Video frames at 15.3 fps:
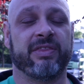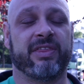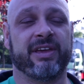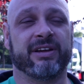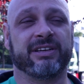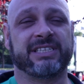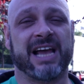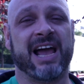
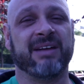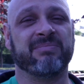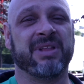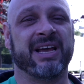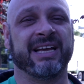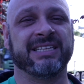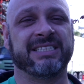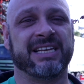Their
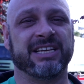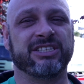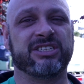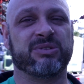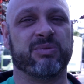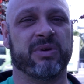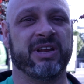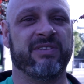timeline says
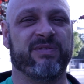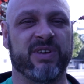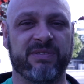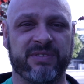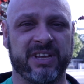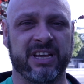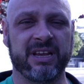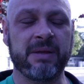
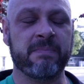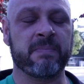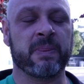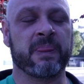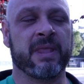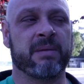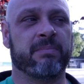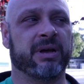2050,
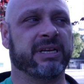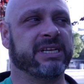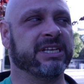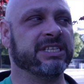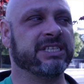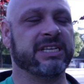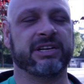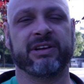but
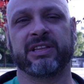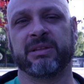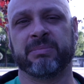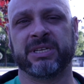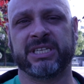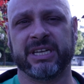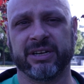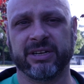considering the
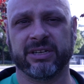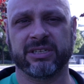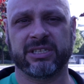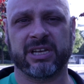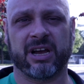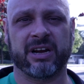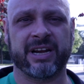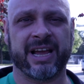
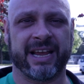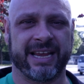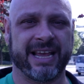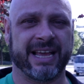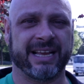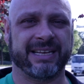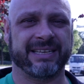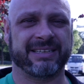materials are not
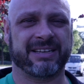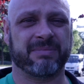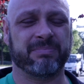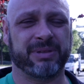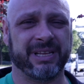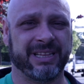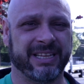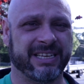yet
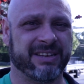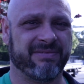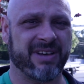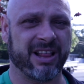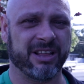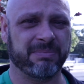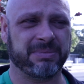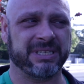completely
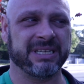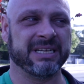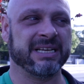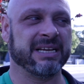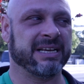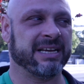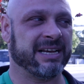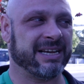developed,
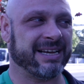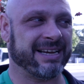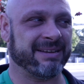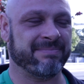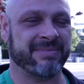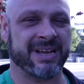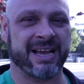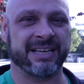
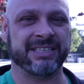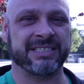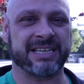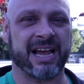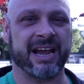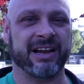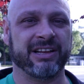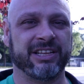I'm not
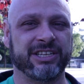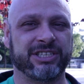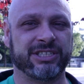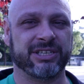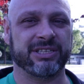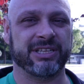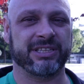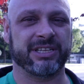entirely
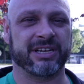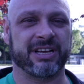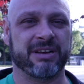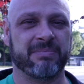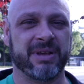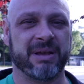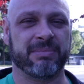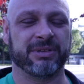sure that they're going
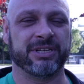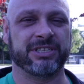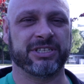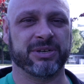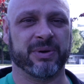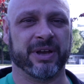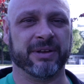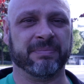to be able to
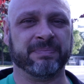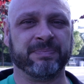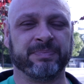do it.